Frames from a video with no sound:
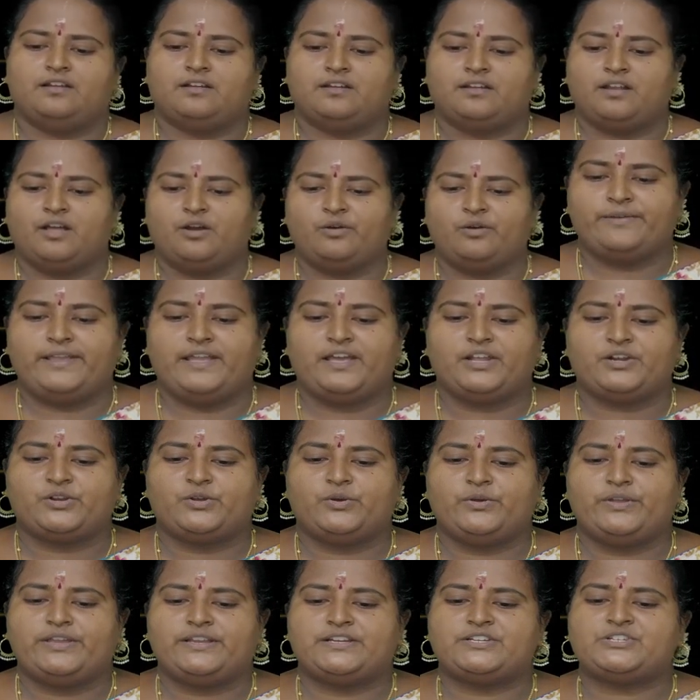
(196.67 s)
Now are
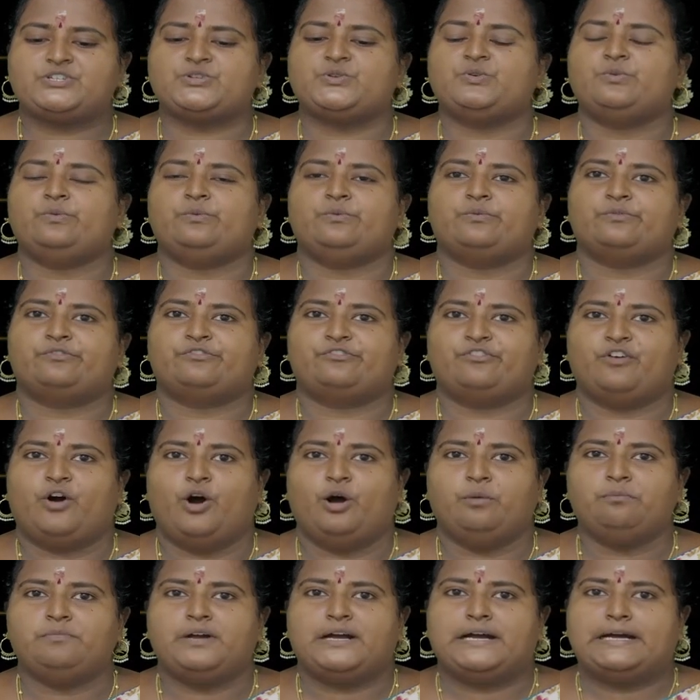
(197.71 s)
going to
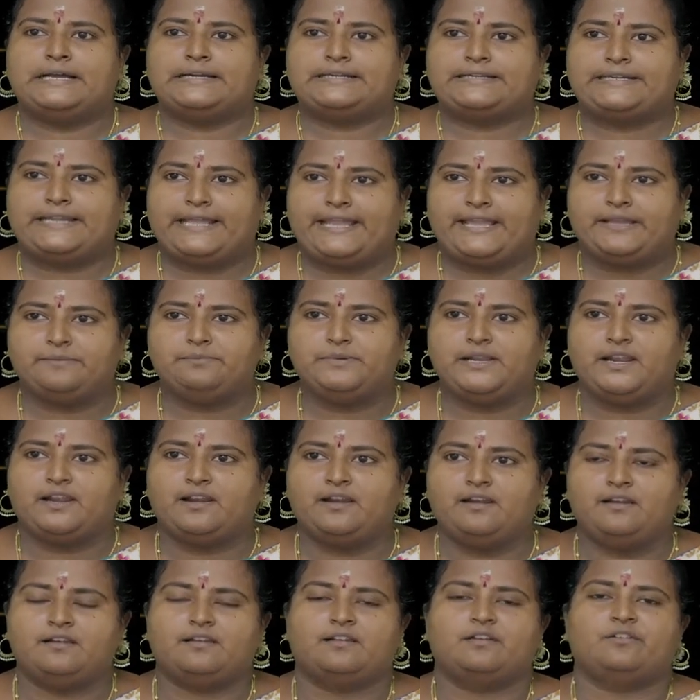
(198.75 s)
form a
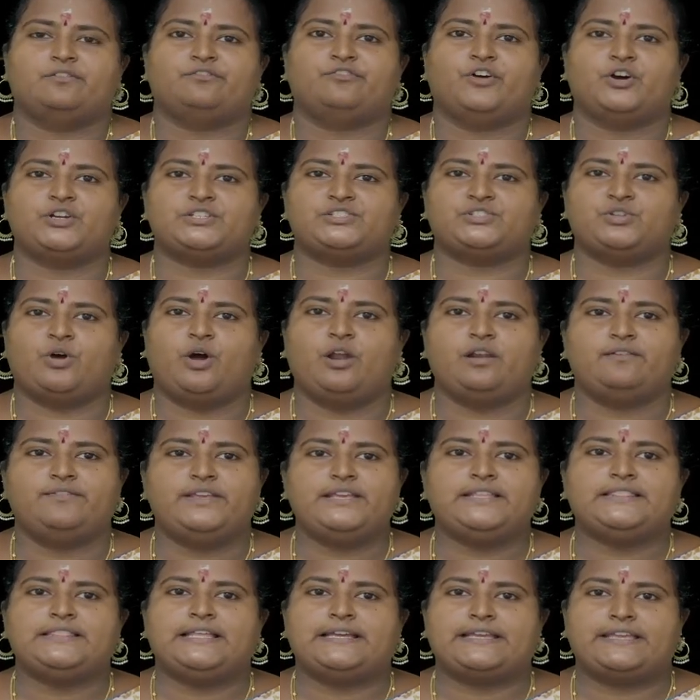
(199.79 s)
table for
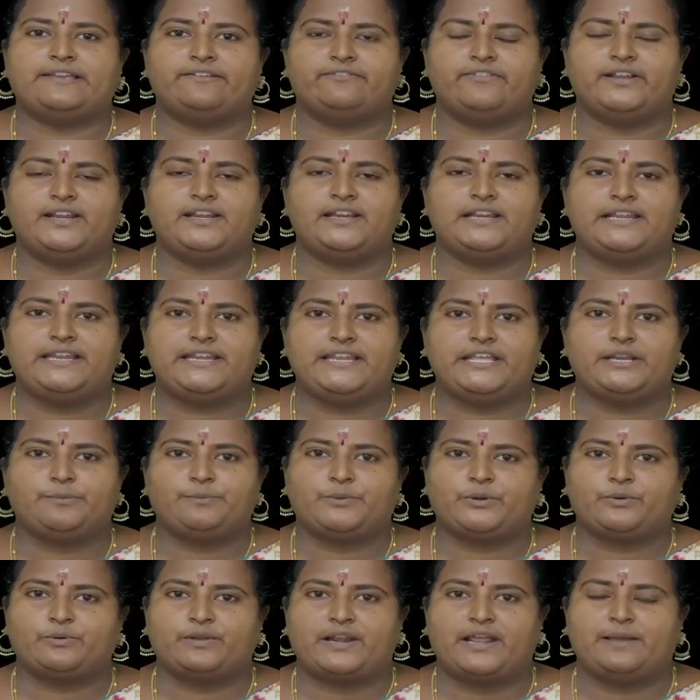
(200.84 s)
solving the given linear
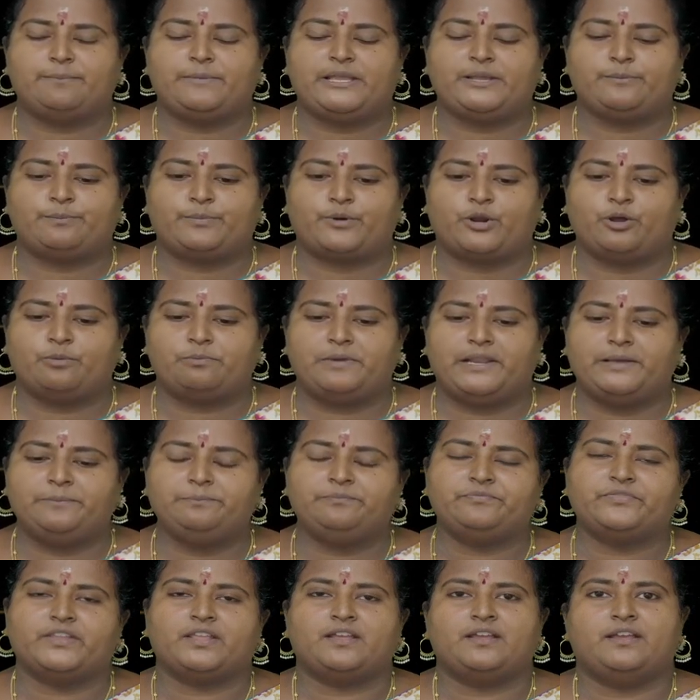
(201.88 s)
programming problem
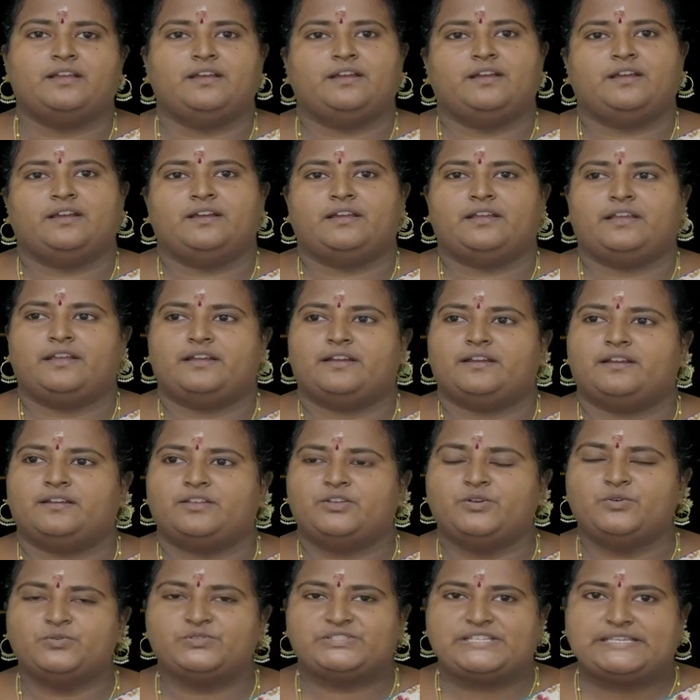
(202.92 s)

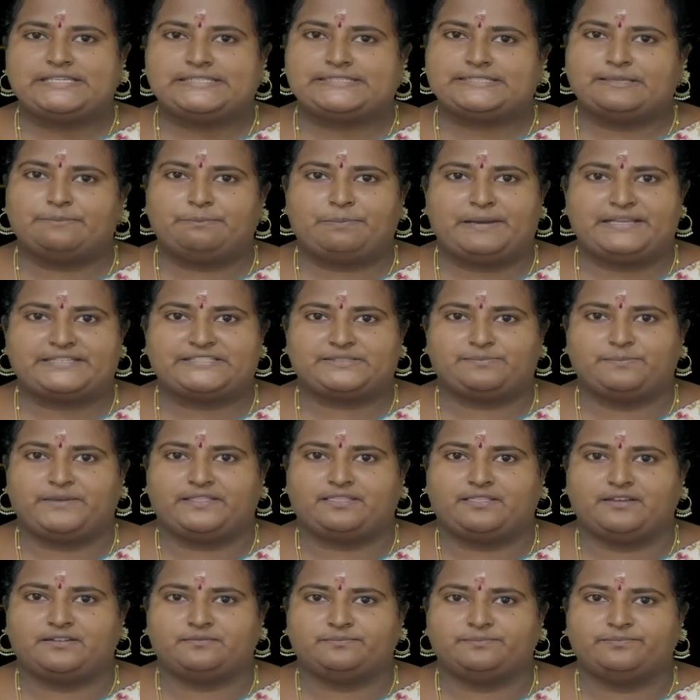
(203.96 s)
using Simplex
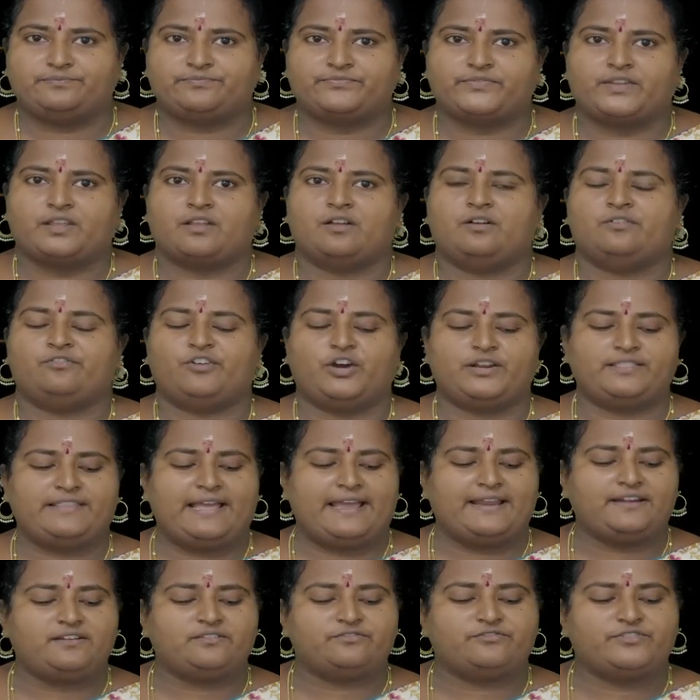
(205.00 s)
method. For
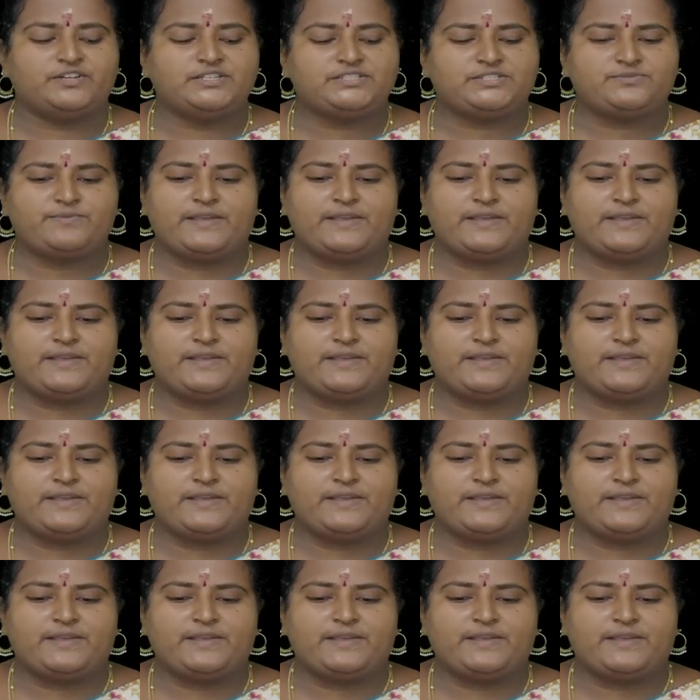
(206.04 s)
that, first we